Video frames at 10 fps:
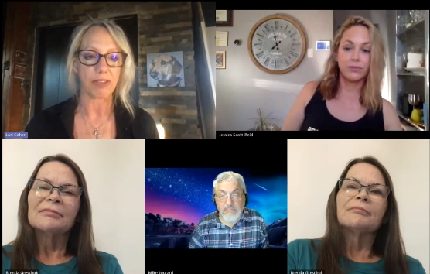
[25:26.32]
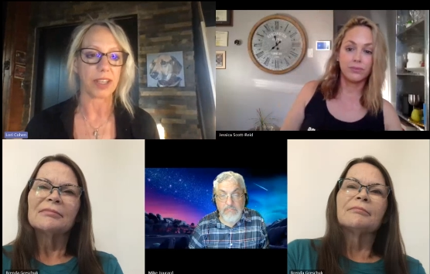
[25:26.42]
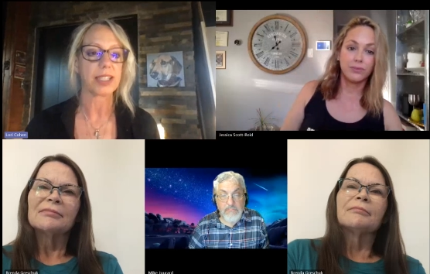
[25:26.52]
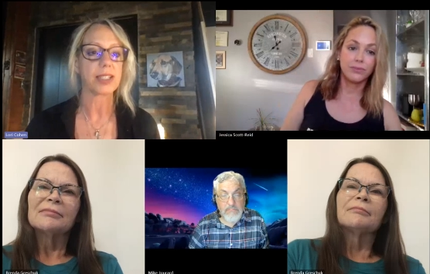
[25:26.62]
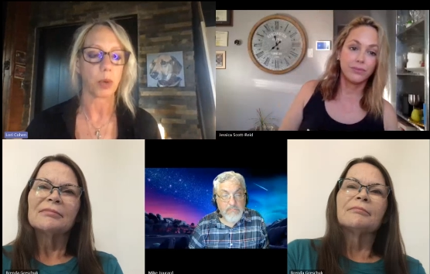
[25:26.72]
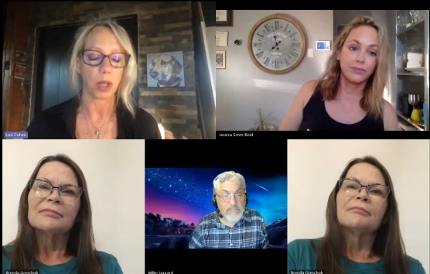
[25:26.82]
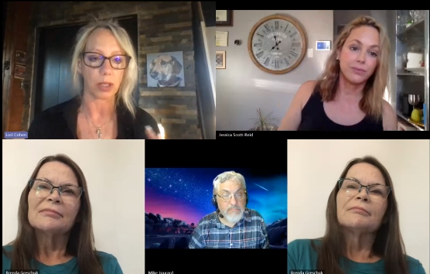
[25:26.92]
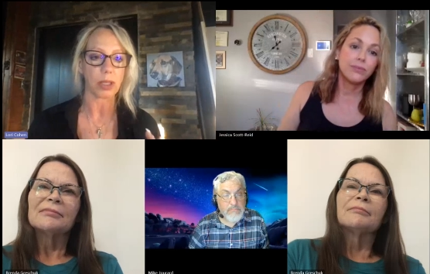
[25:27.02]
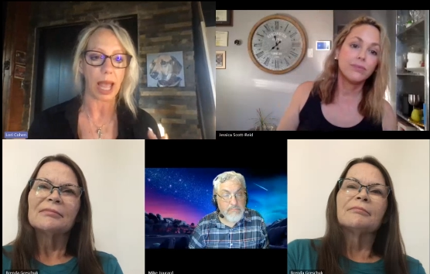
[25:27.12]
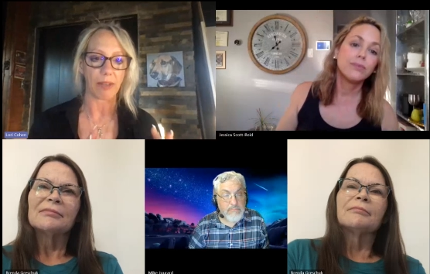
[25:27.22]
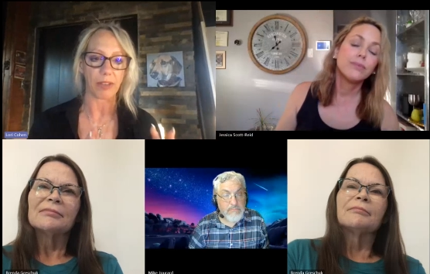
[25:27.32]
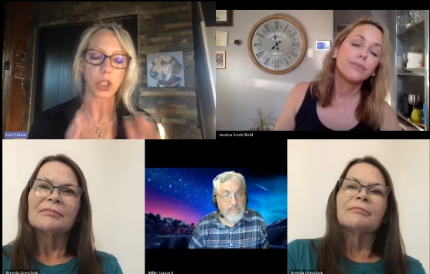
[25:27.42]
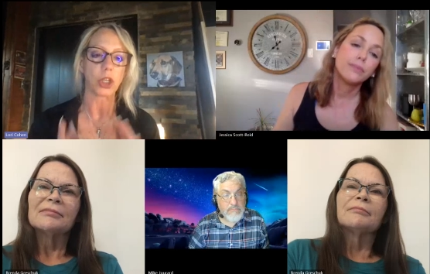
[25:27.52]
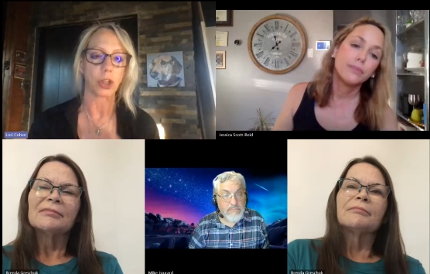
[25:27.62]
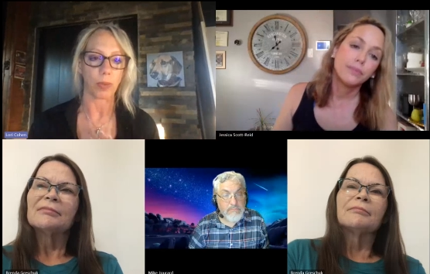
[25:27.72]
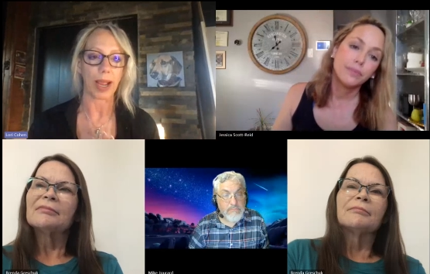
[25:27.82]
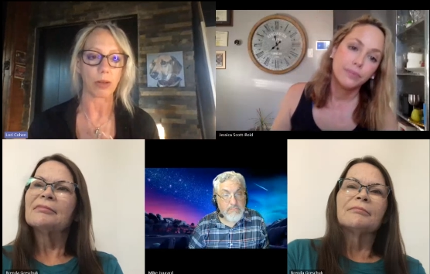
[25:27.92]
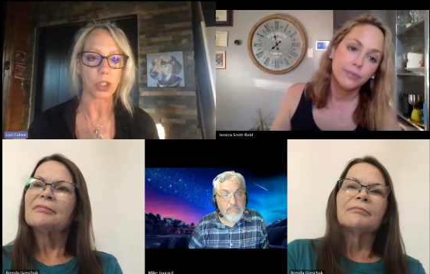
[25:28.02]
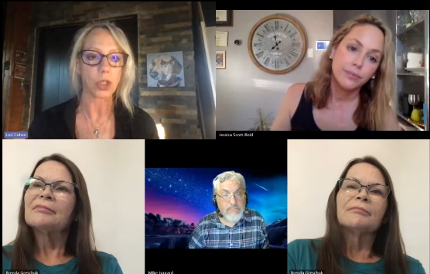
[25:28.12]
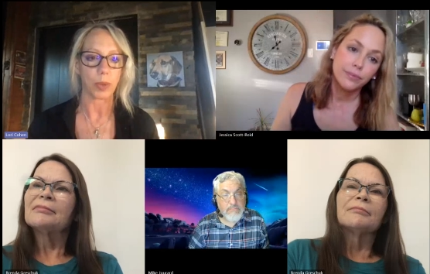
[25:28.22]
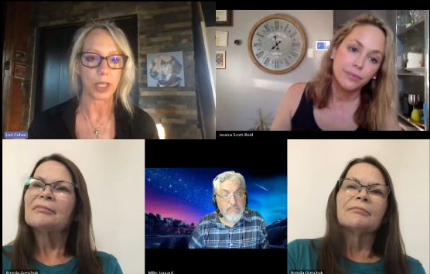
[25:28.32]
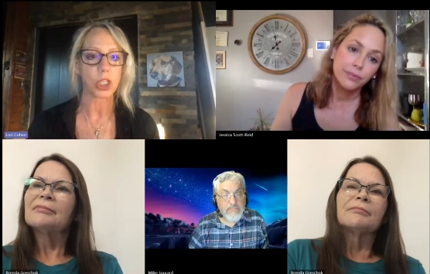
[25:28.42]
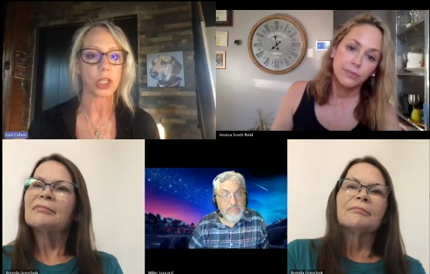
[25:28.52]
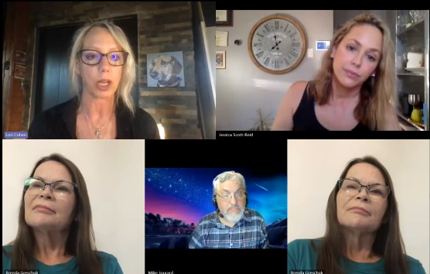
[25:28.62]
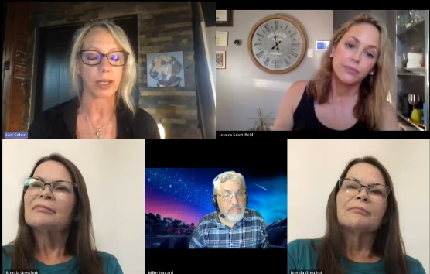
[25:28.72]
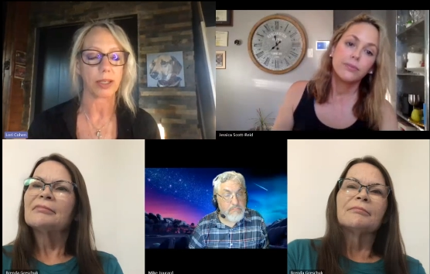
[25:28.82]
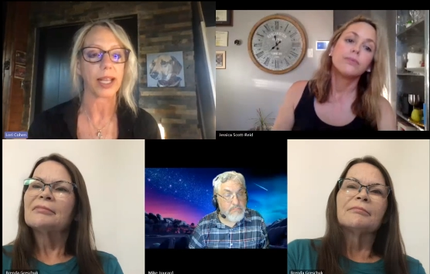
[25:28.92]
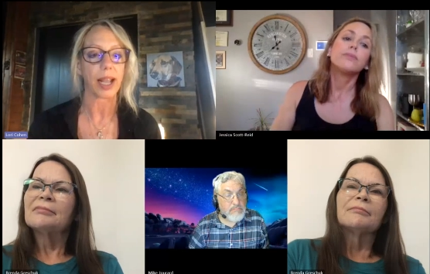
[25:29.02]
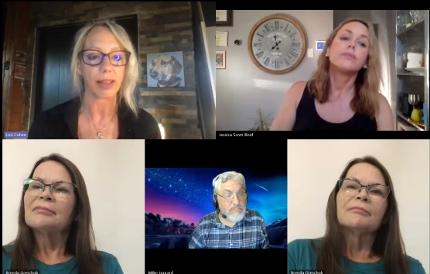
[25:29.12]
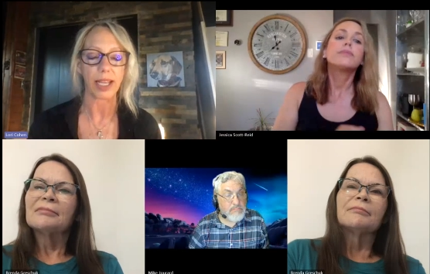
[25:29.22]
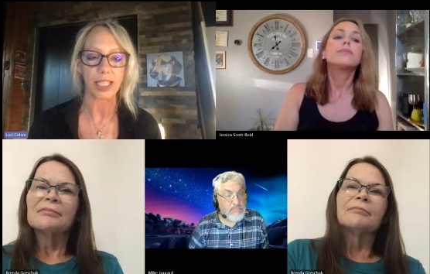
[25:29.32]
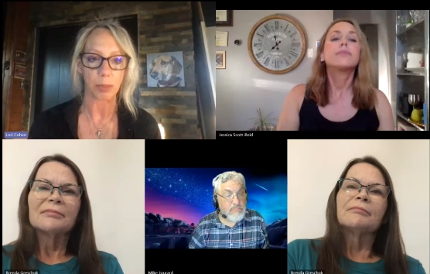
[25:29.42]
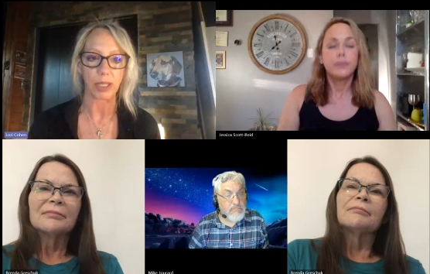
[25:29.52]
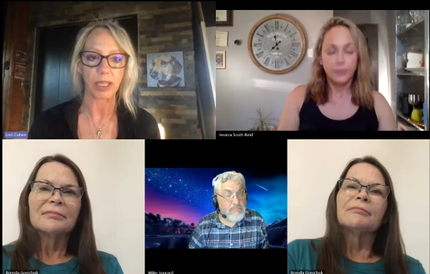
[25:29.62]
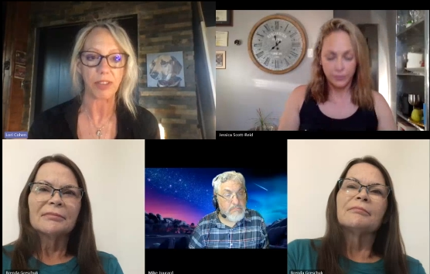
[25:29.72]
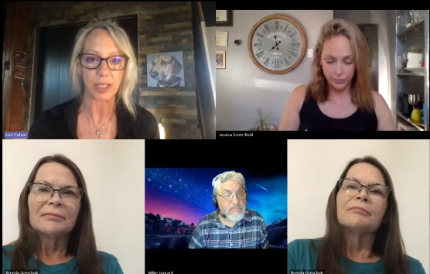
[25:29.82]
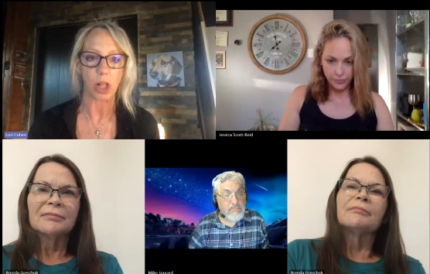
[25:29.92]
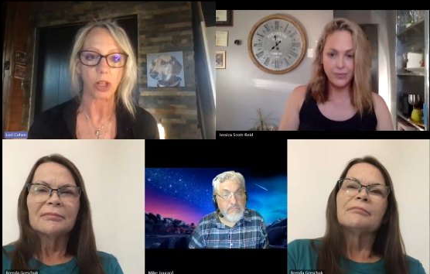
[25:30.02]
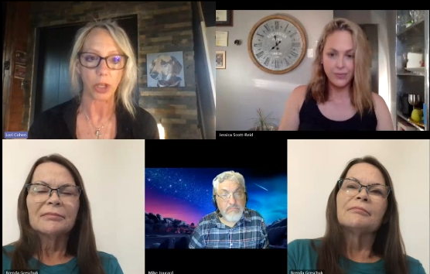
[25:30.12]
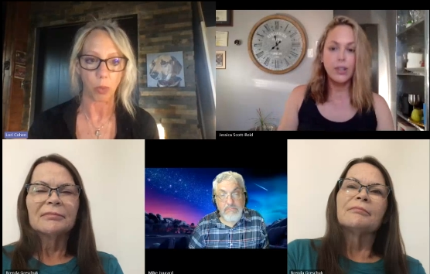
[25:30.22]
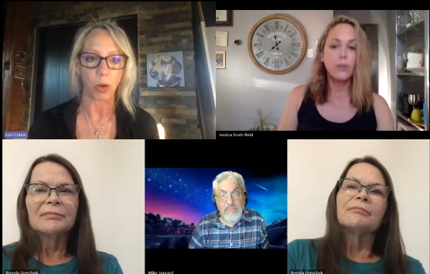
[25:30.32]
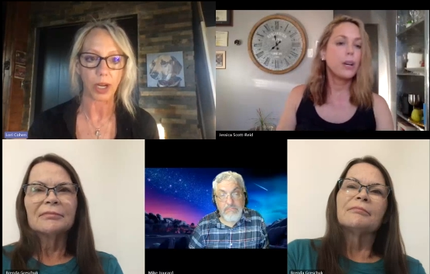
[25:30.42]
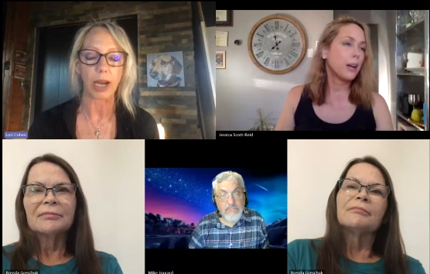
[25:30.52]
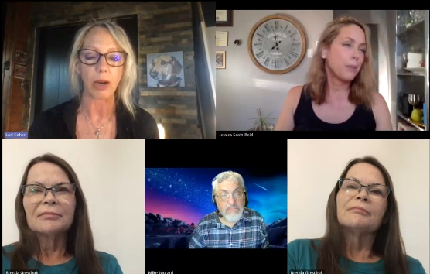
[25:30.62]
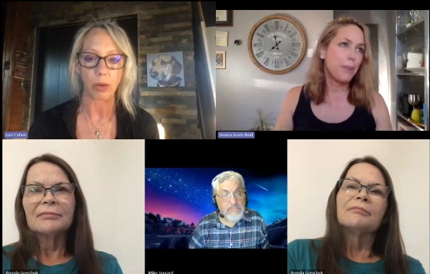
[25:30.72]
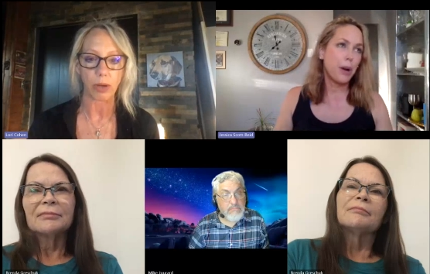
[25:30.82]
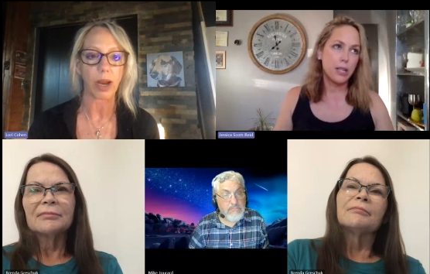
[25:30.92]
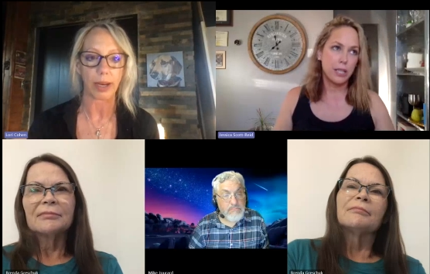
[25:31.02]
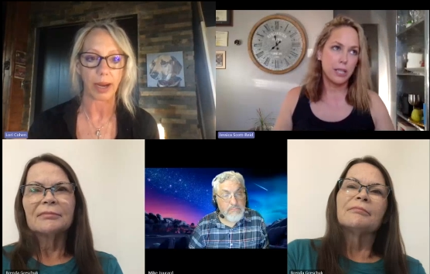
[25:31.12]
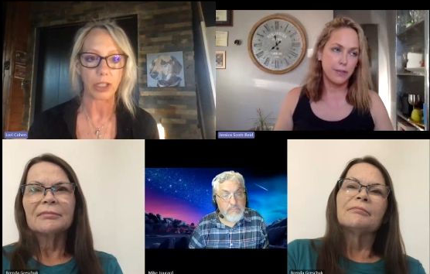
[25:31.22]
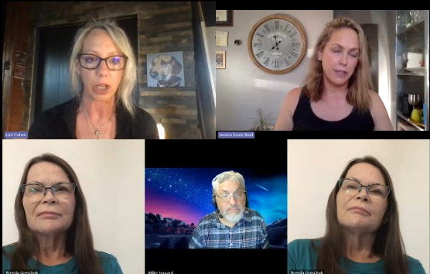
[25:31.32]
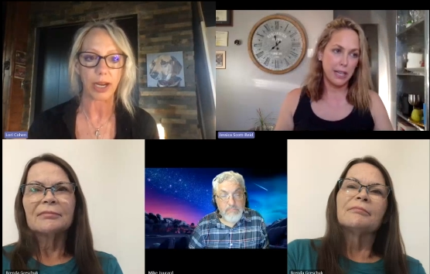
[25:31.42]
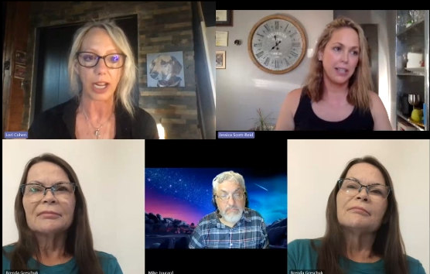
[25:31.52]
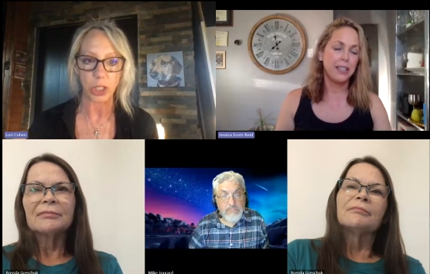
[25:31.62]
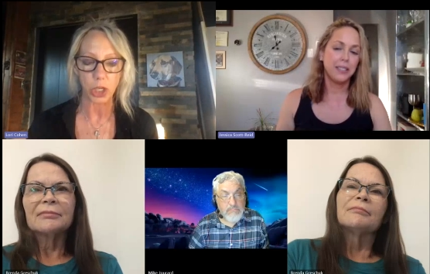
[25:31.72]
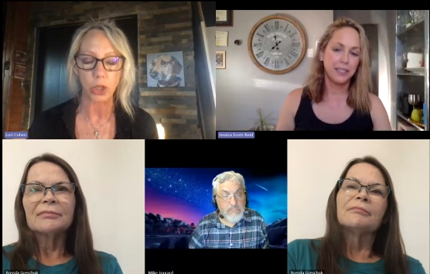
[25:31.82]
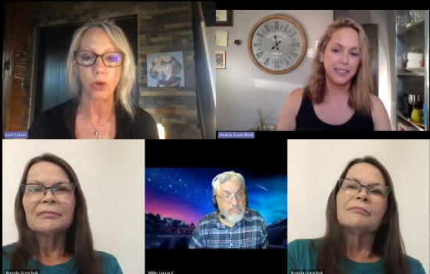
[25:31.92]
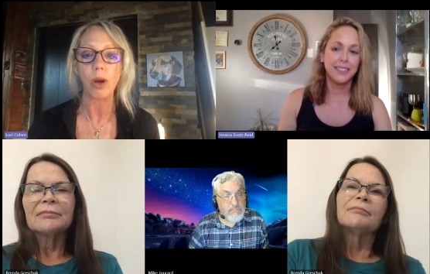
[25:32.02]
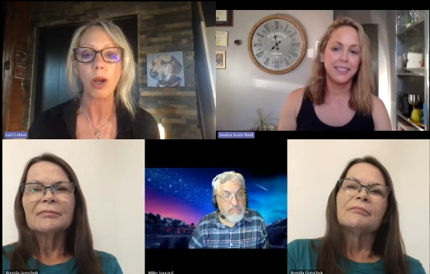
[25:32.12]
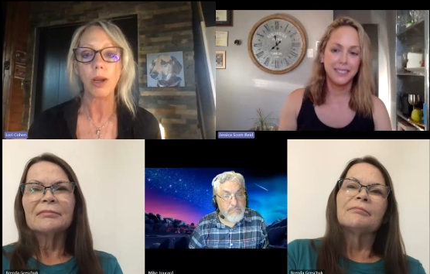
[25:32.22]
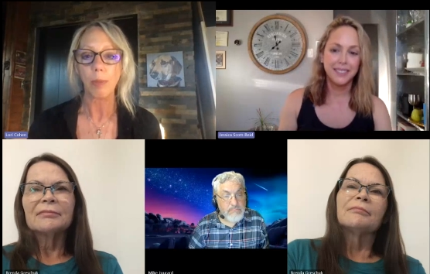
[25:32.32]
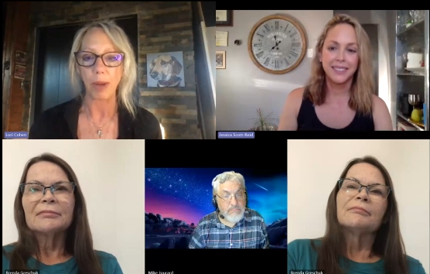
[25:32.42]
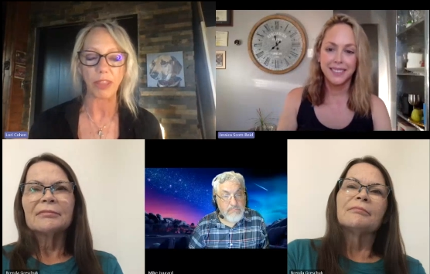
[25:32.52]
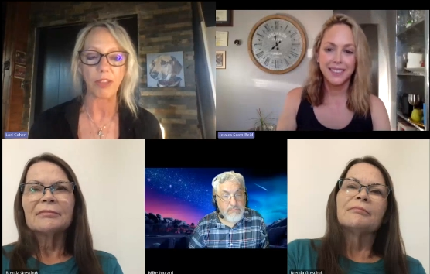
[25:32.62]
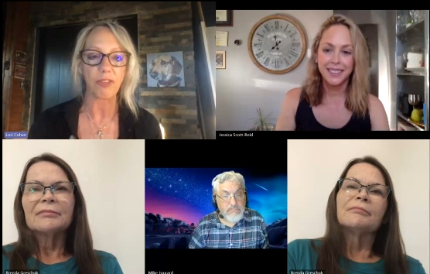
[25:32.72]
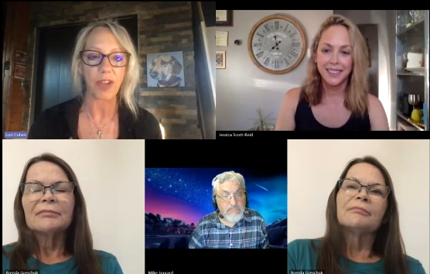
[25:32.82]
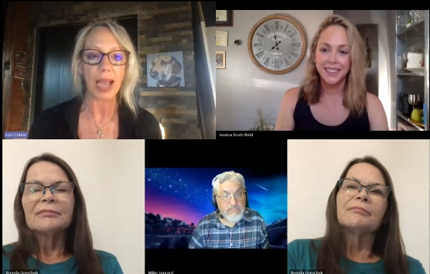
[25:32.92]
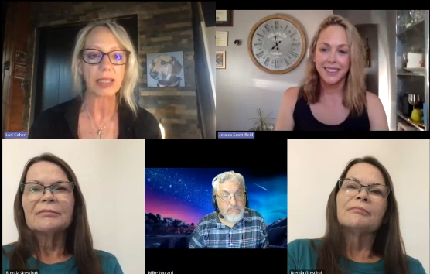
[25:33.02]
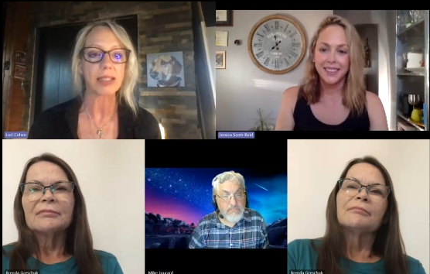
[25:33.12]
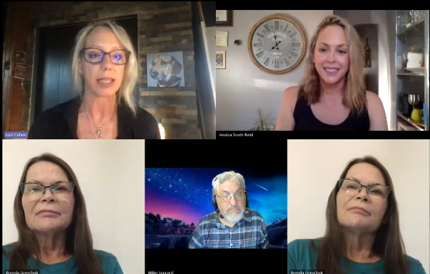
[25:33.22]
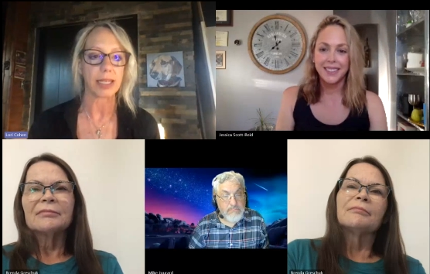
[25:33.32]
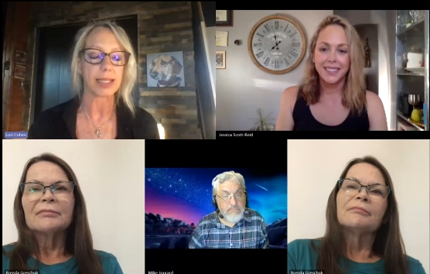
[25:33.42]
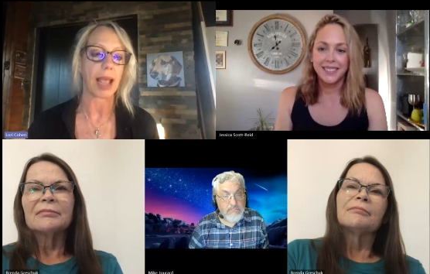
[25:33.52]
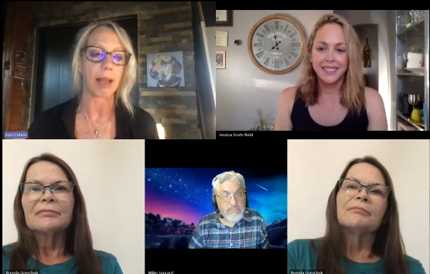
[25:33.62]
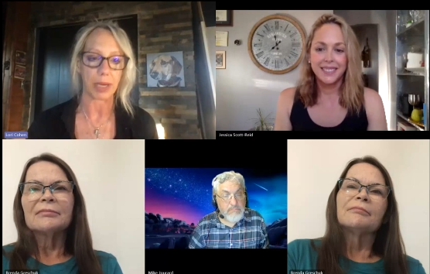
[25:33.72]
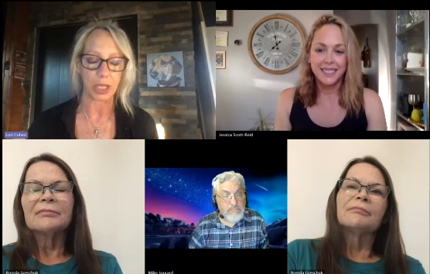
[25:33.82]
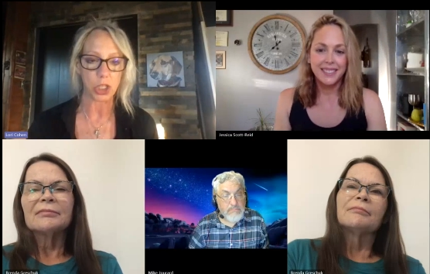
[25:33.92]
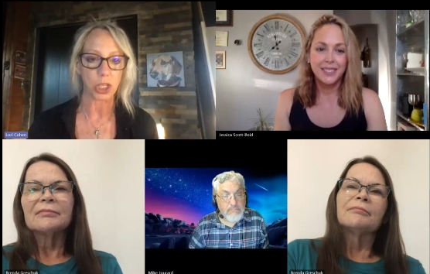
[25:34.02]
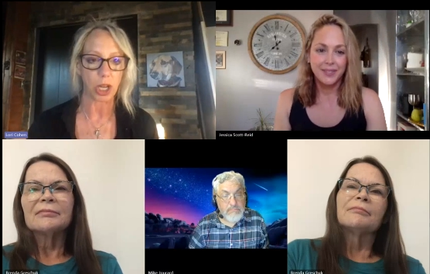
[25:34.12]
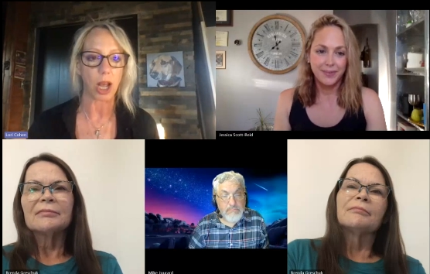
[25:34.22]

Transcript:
Speaker 1: of this will have a turnaround to which, uh, like, I like to believe it's all going to work out, and I and I do. But the fact that it's happening should